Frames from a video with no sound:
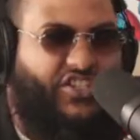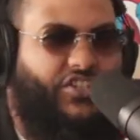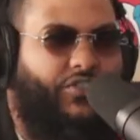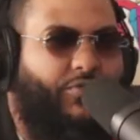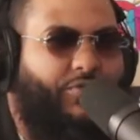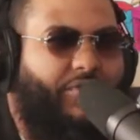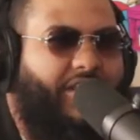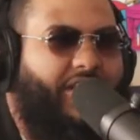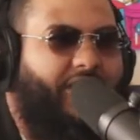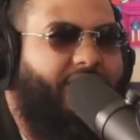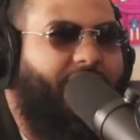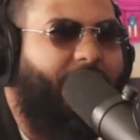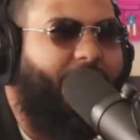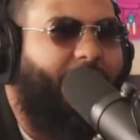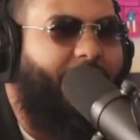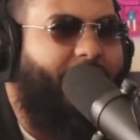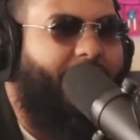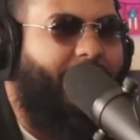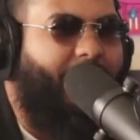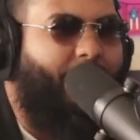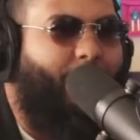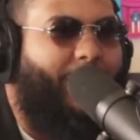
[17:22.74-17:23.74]
my shoe needs a
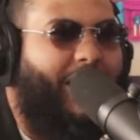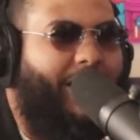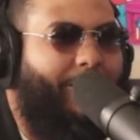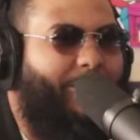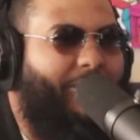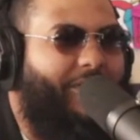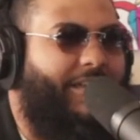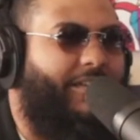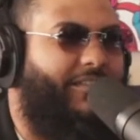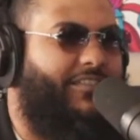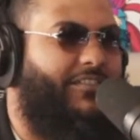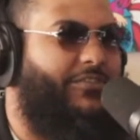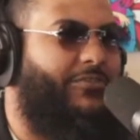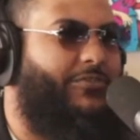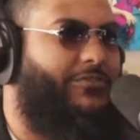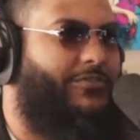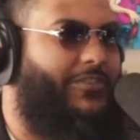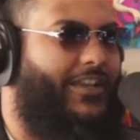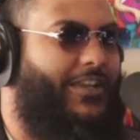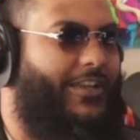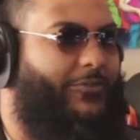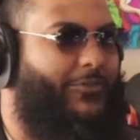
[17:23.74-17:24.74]
fucking wiping
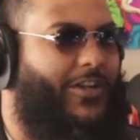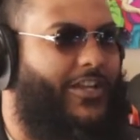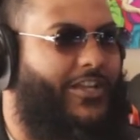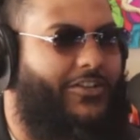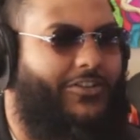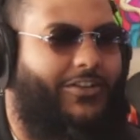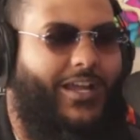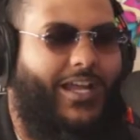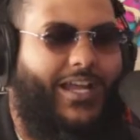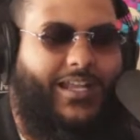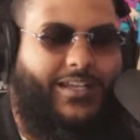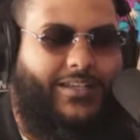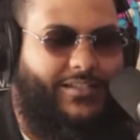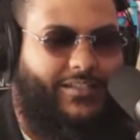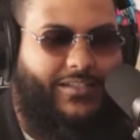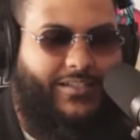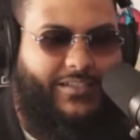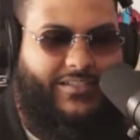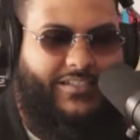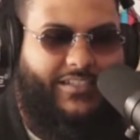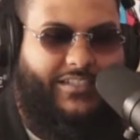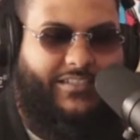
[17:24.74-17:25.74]
too. Like Yeah. while you're at it,